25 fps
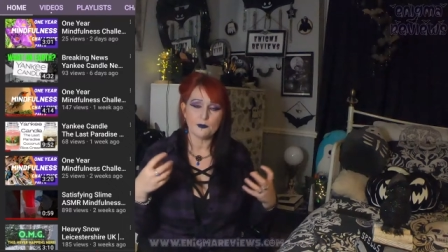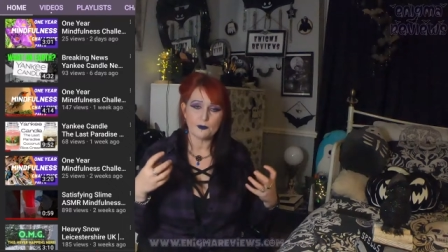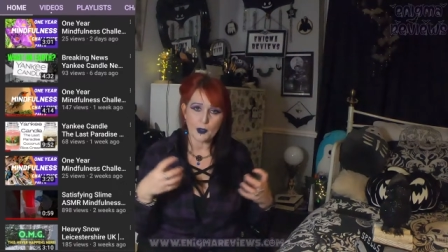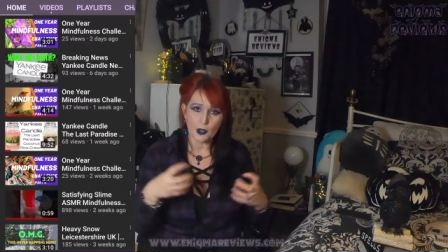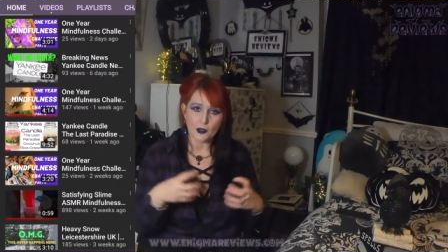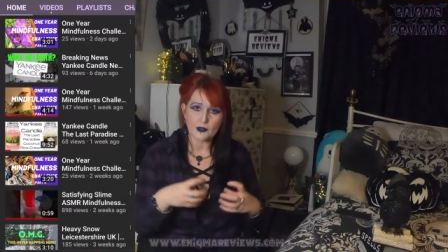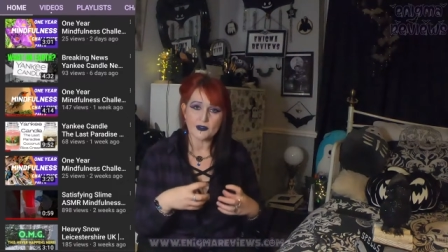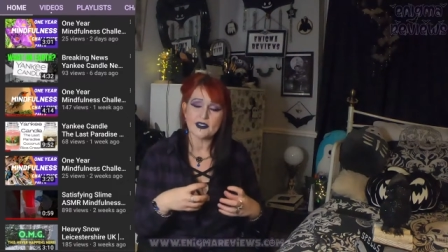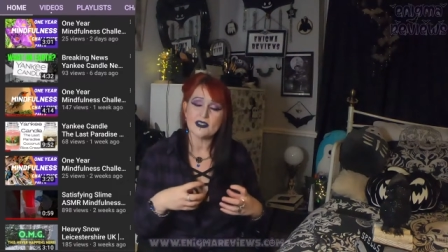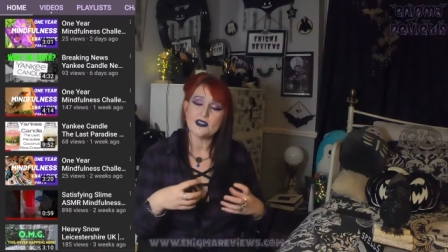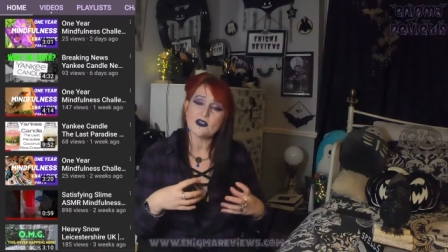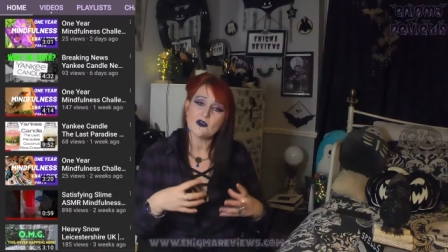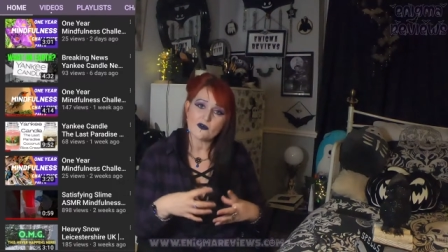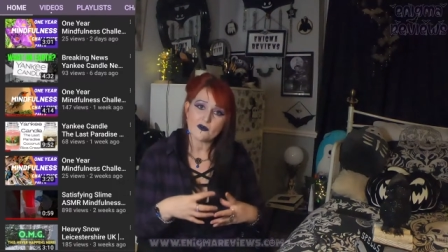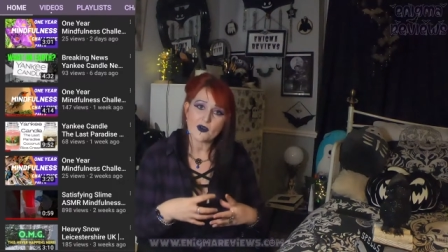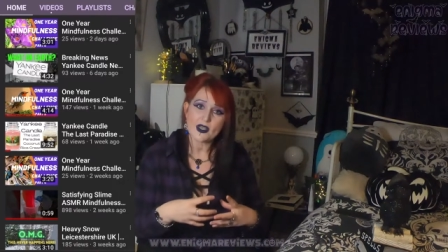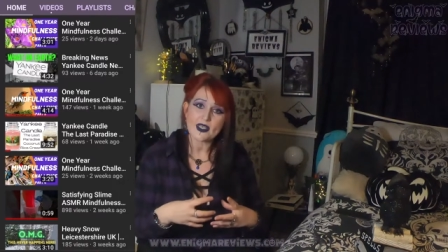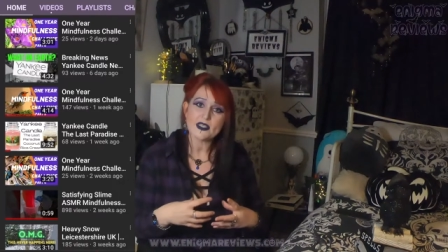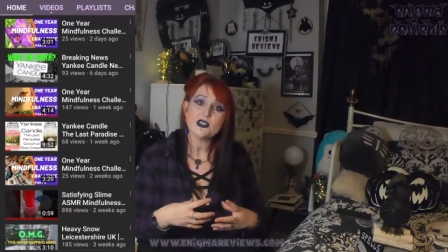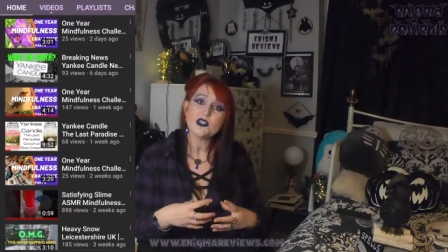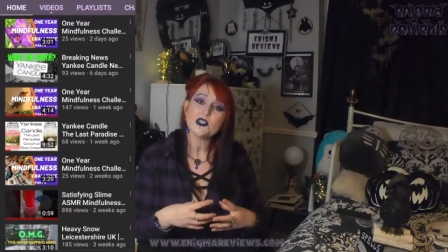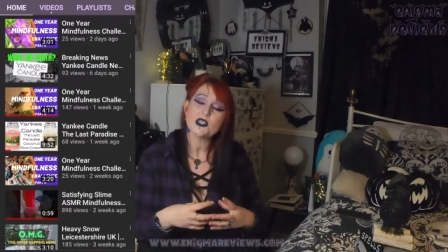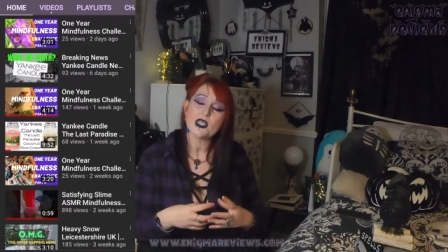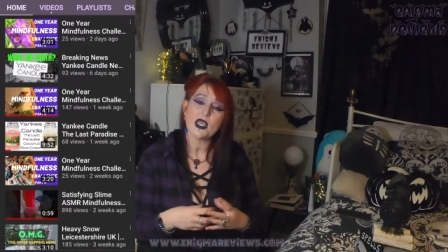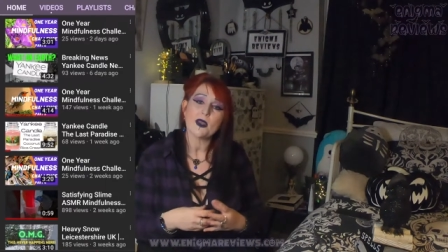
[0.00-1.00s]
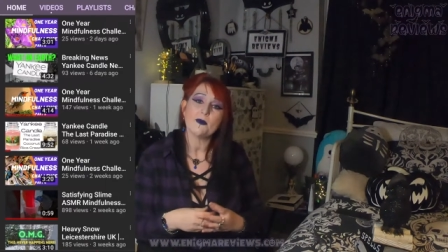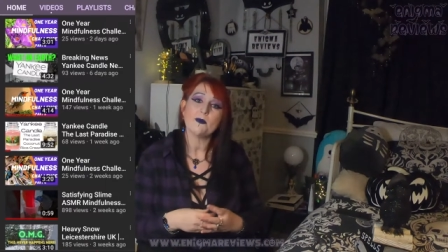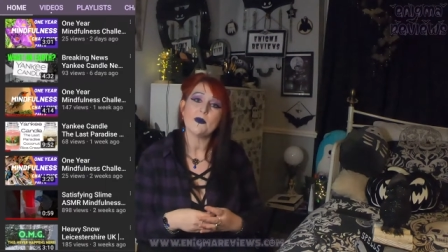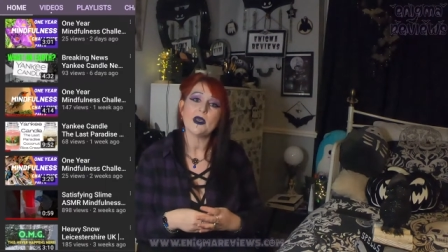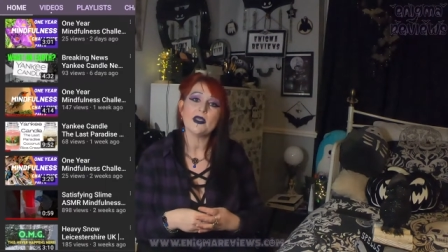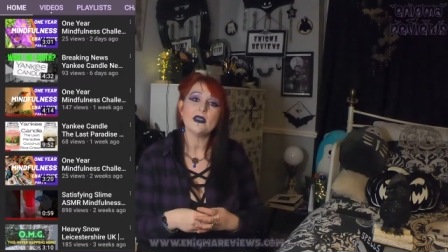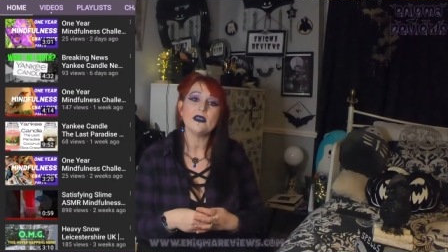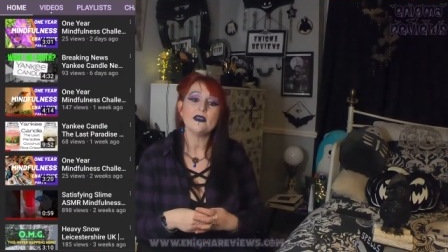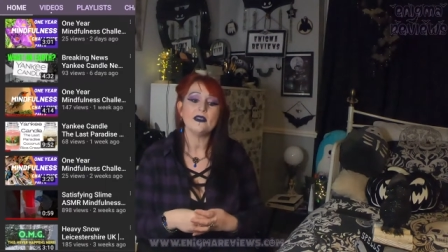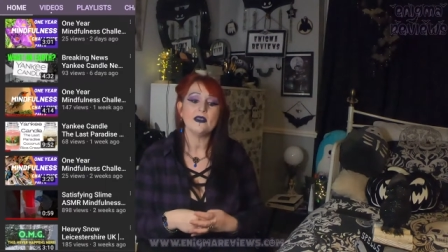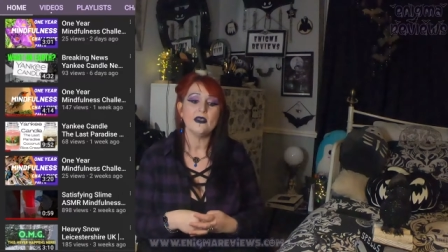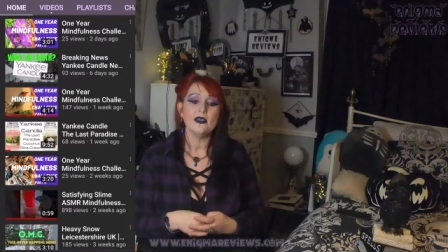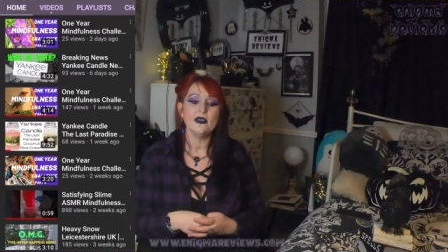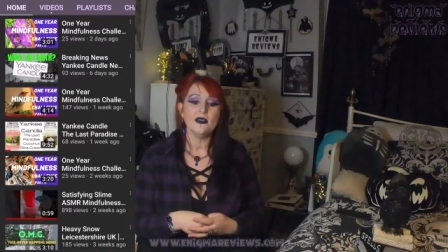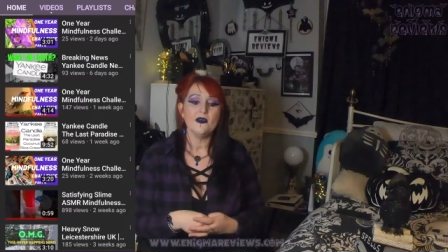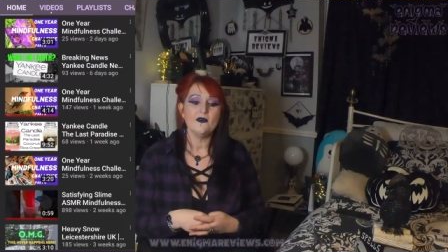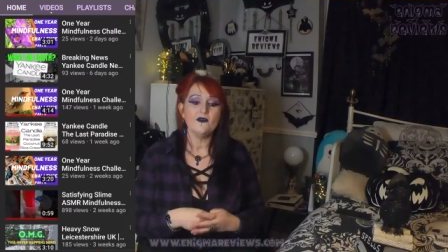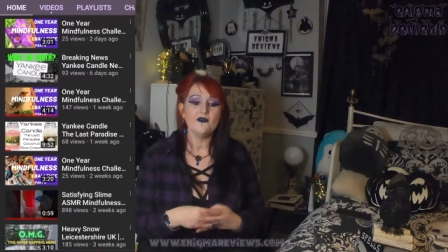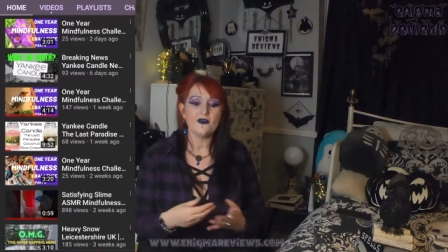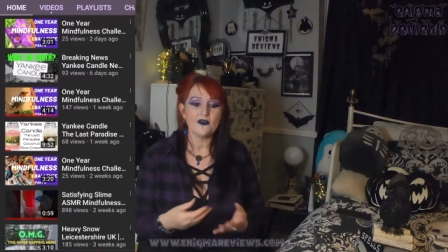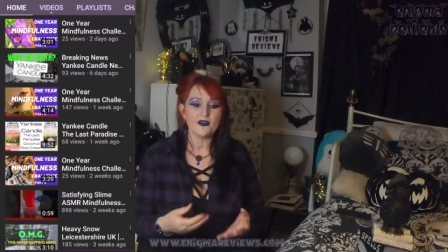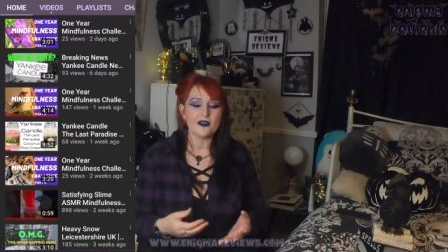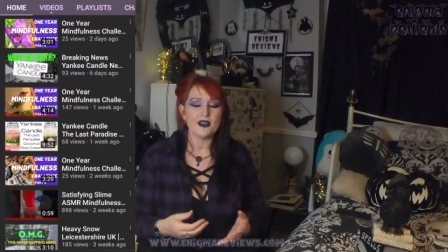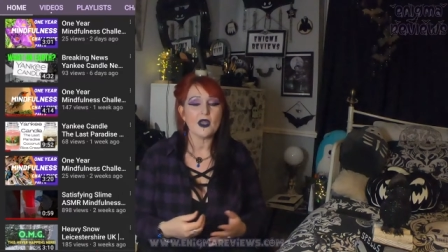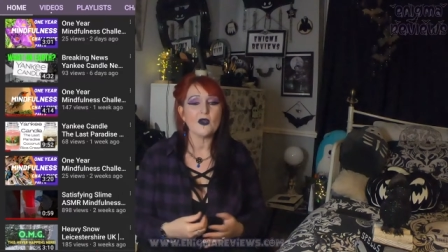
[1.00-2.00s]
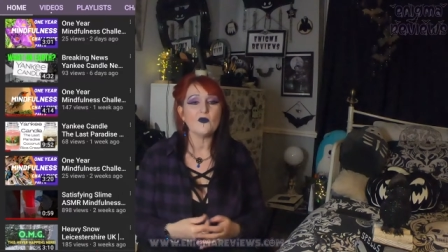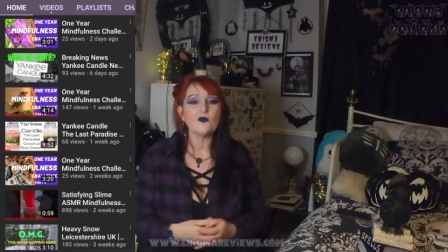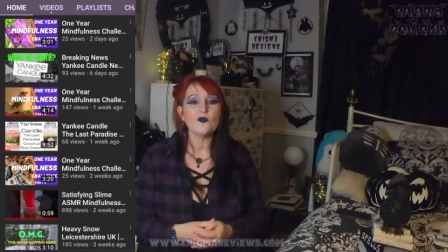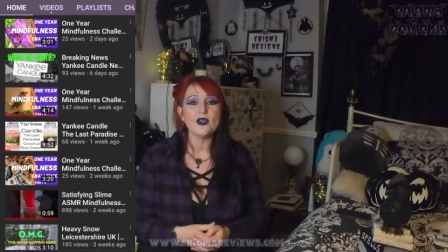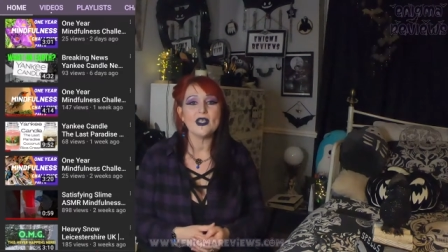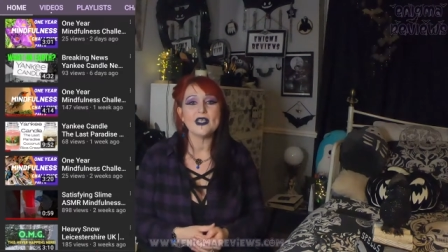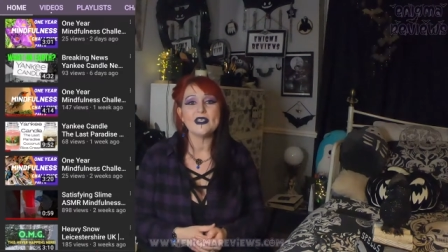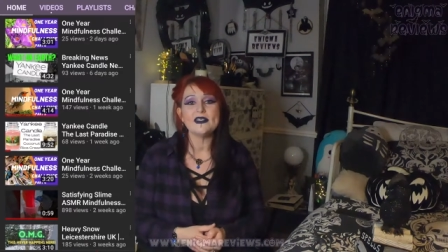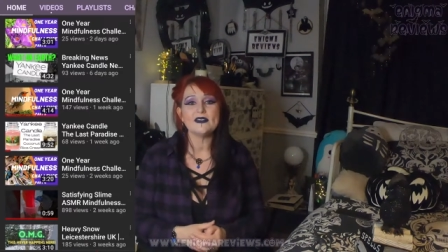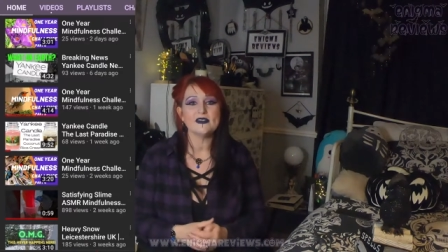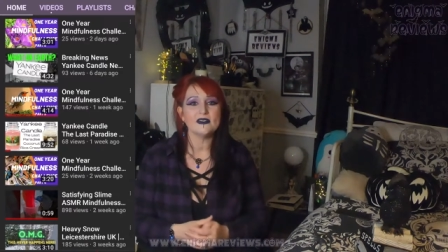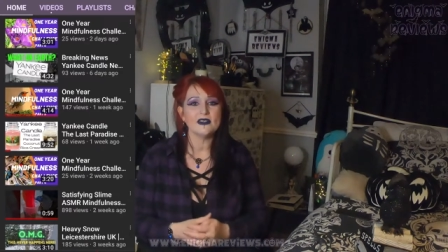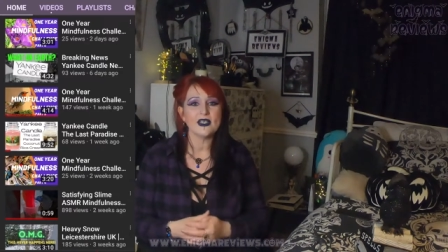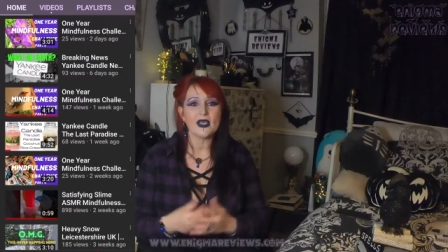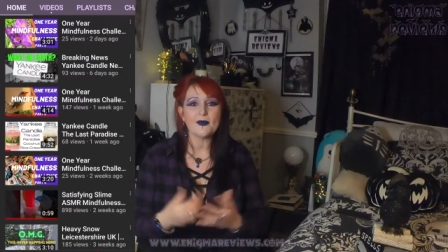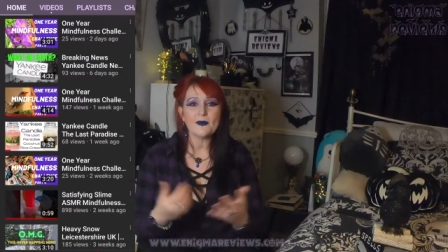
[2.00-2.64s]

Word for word: bonded a friendship, and for that reason,